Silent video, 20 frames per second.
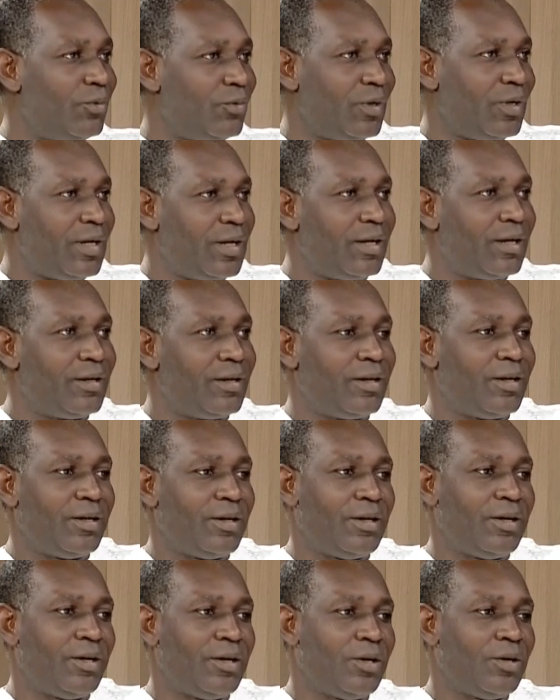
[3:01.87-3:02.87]
here.
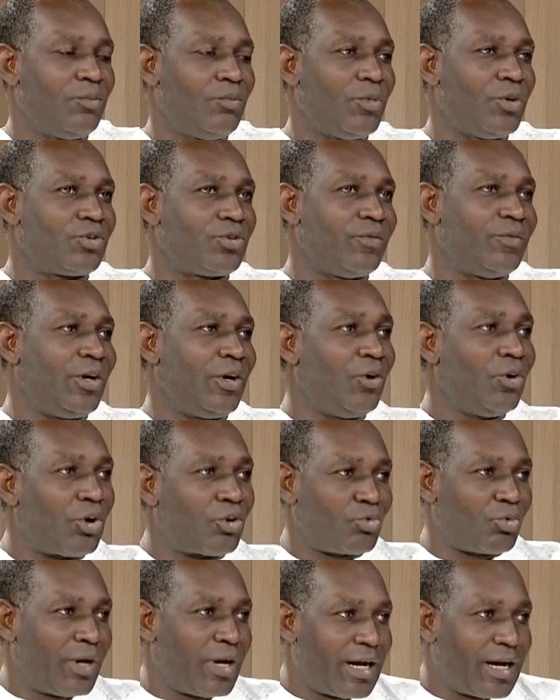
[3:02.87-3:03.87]
Most of the gluts
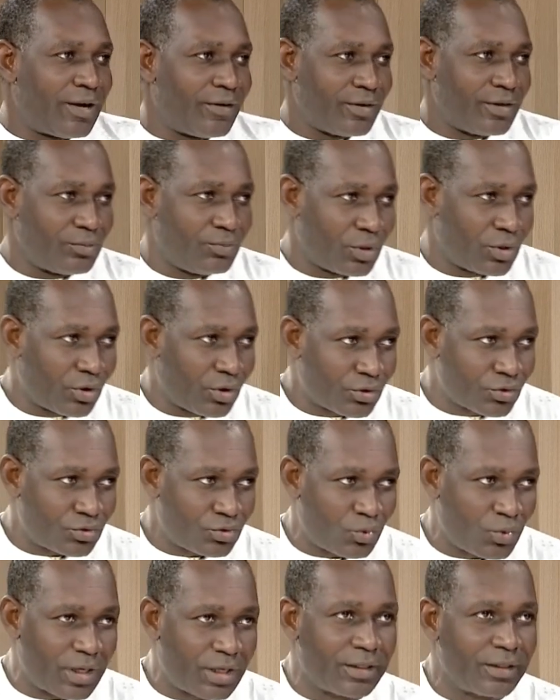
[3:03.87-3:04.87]
we have is because,
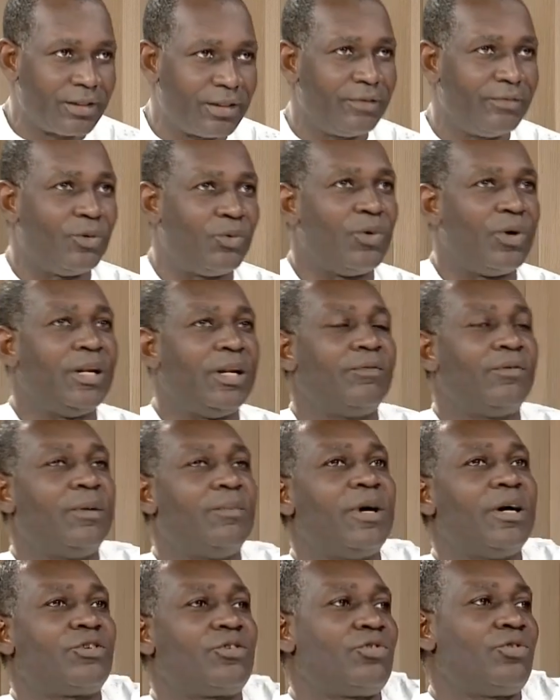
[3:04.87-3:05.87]
one, even when the
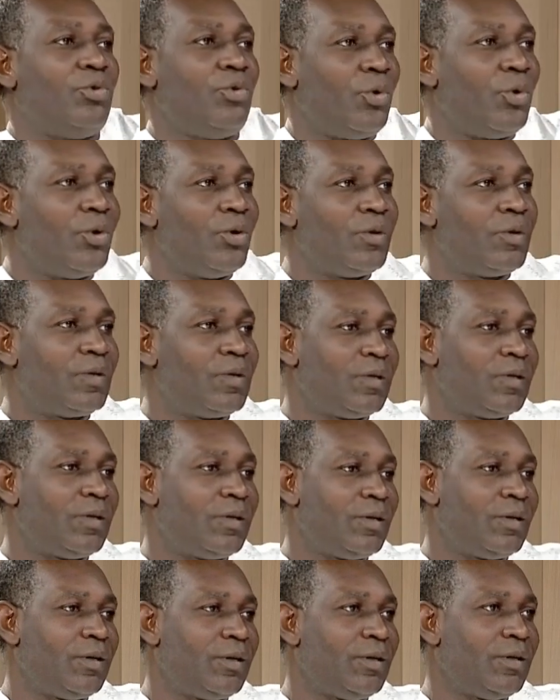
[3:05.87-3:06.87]
farmers grow,
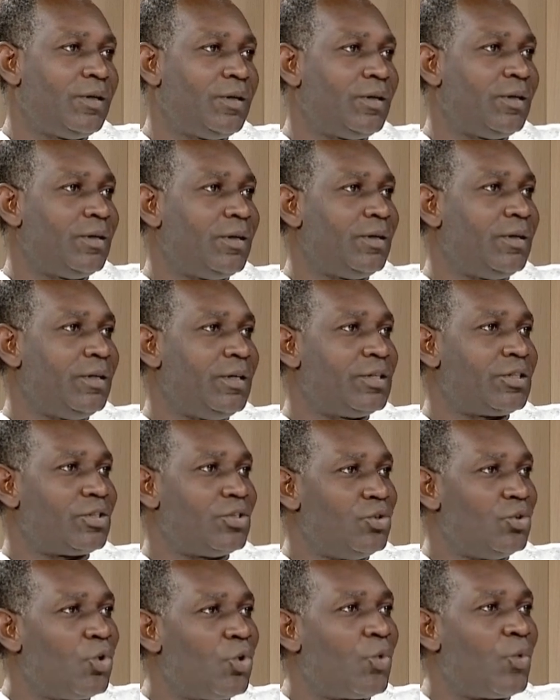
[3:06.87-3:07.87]
there's
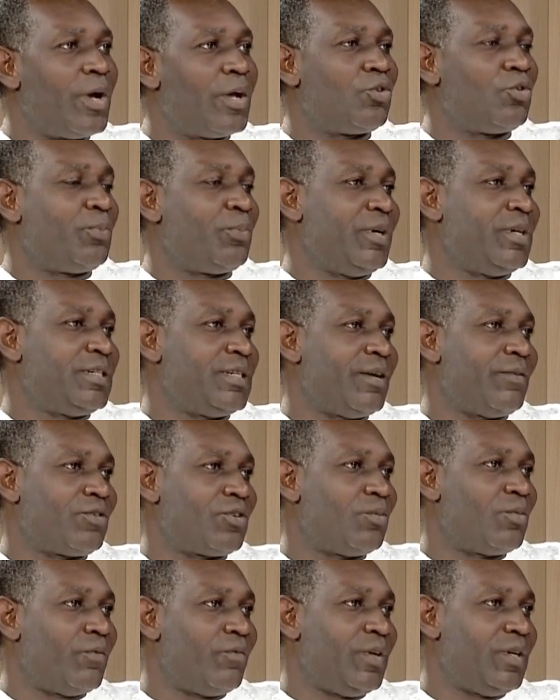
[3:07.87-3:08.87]
nowhere to preserve
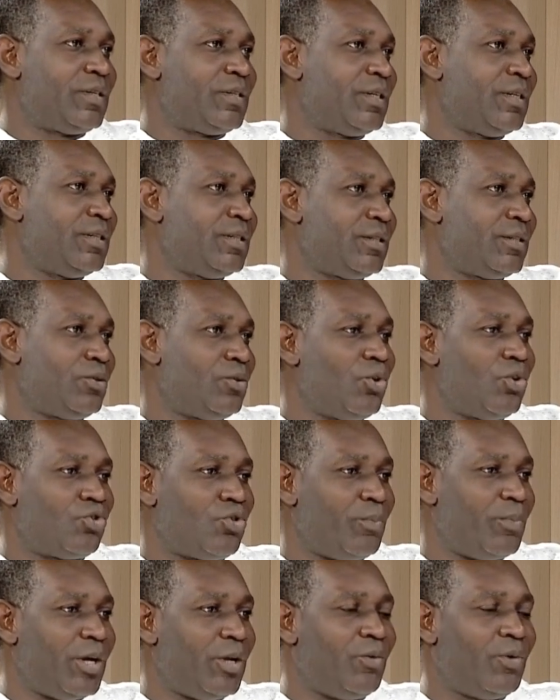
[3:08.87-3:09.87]
some of these things. Go to
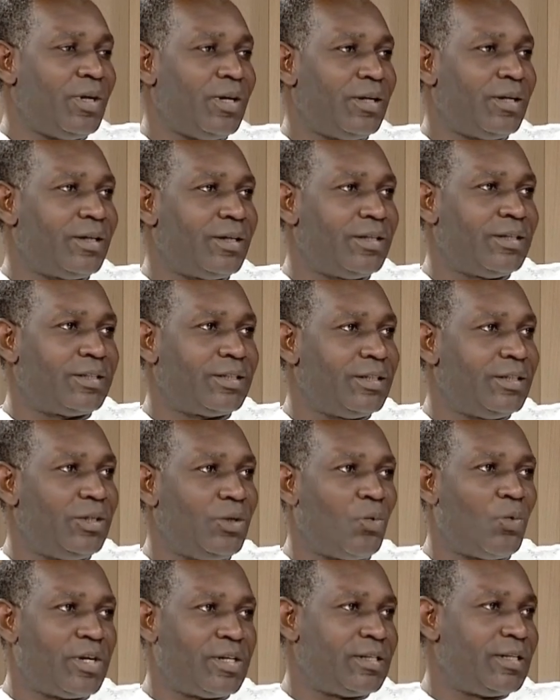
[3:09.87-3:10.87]
Benue and see the
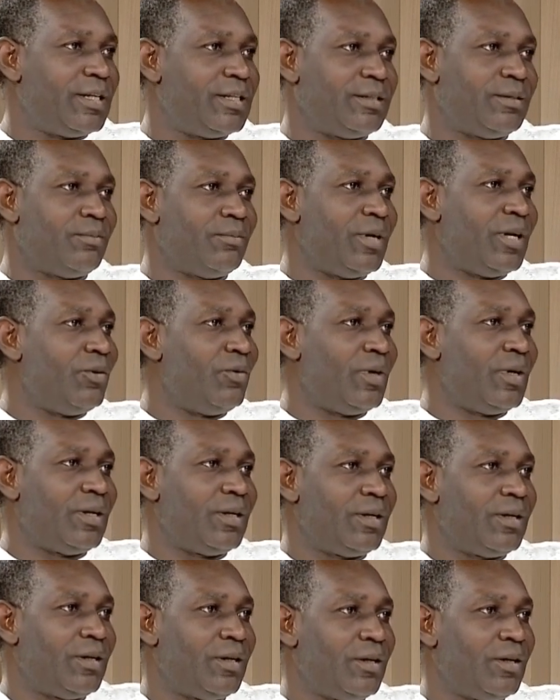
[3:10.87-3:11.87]
wastage in Benue.
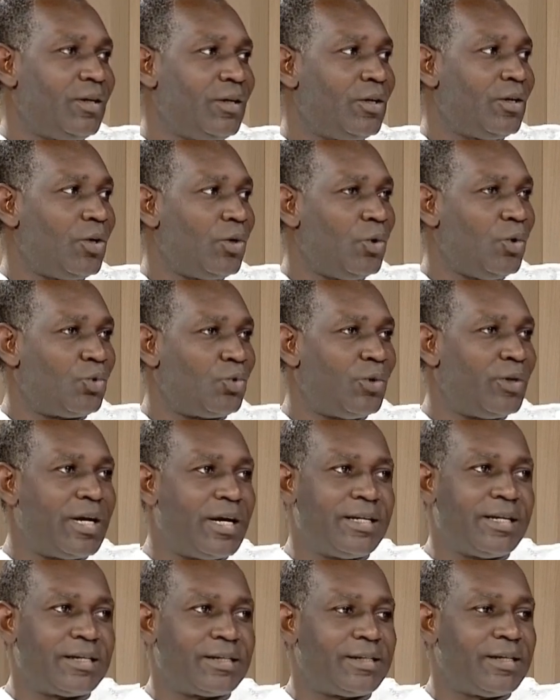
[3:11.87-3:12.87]
Go to
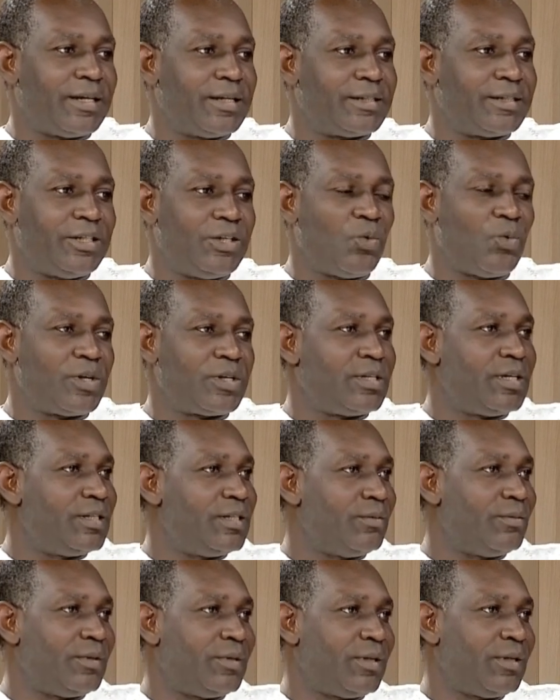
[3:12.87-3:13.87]
Niger State and see the wastage
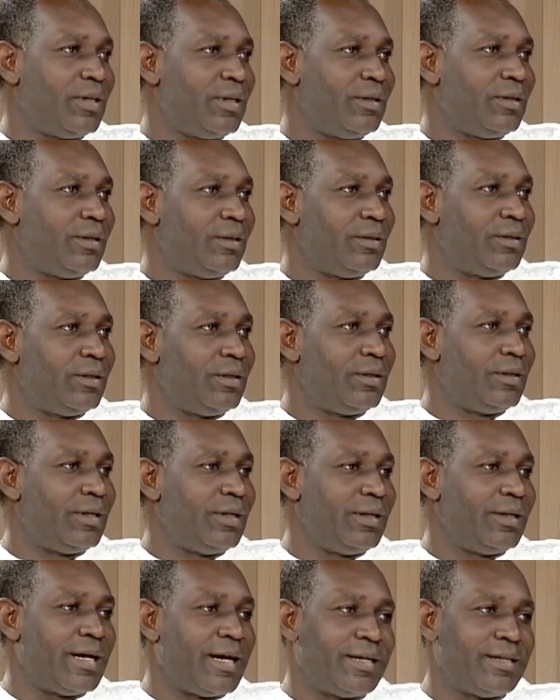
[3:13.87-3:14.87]

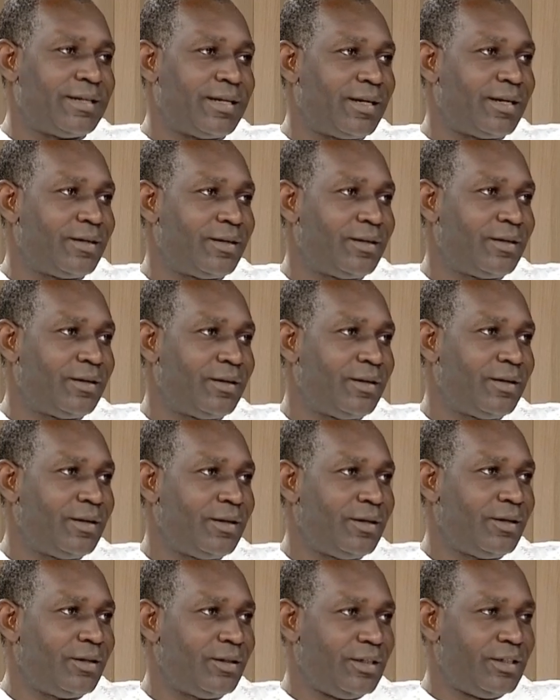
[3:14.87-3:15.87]
in Niger.
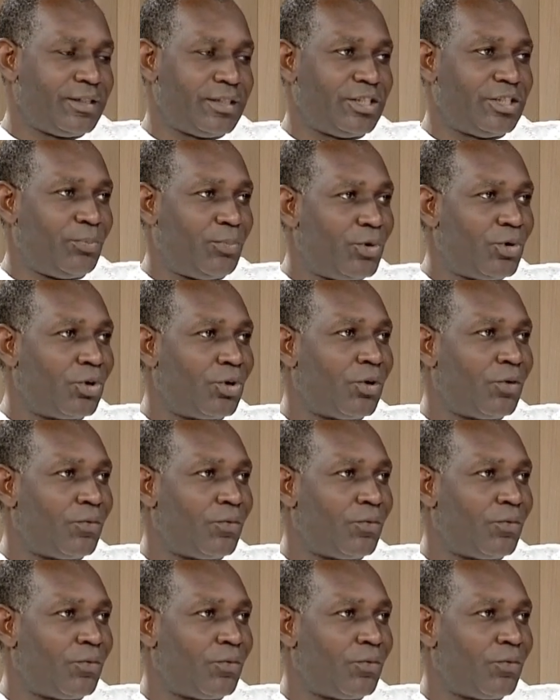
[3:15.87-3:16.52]
This is the period of